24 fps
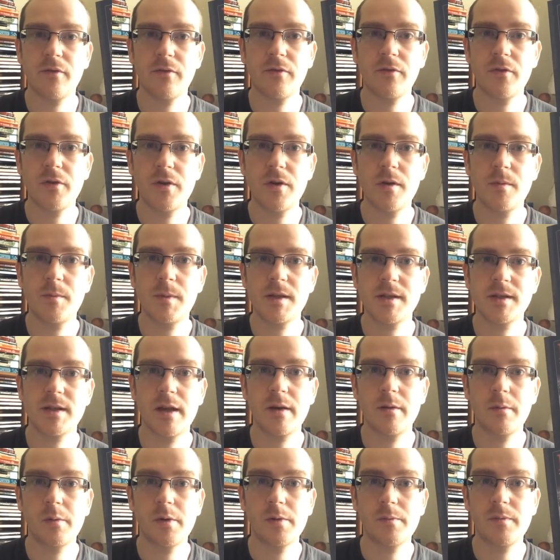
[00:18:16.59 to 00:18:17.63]
for food because
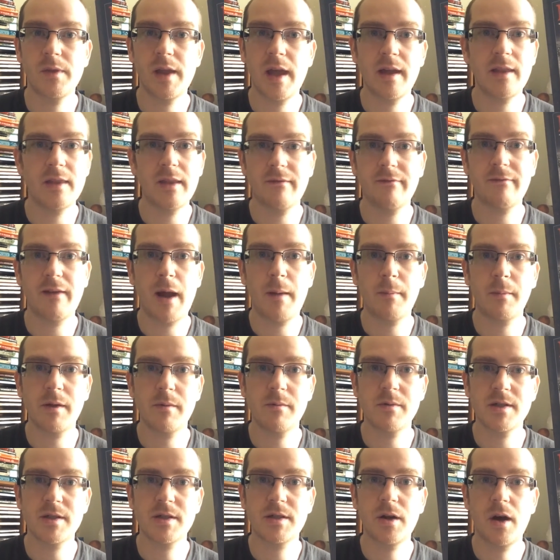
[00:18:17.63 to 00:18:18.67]
they and their
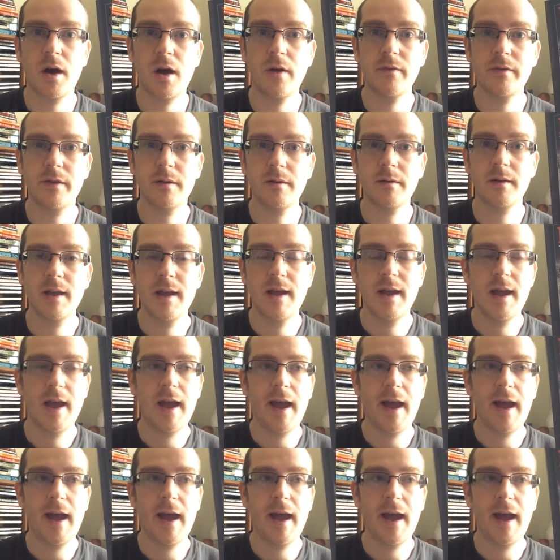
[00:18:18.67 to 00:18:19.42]
family were starving,